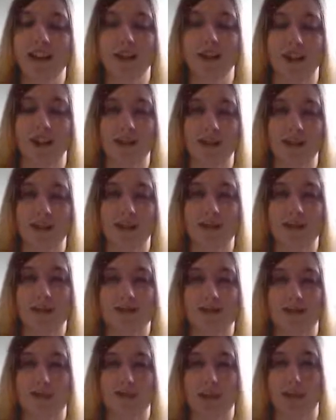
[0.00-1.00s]
chart
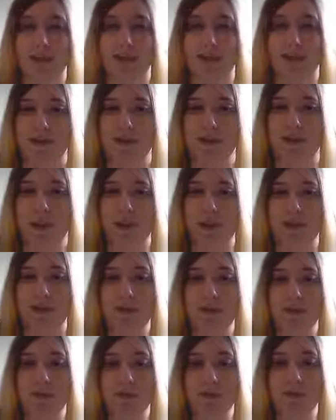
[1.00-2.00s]
type of
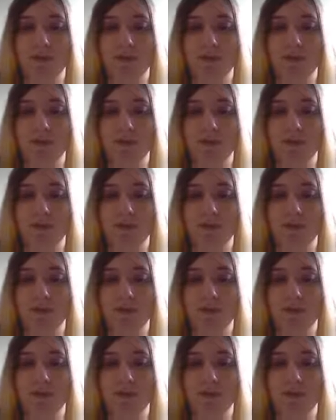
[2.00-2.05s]
thing,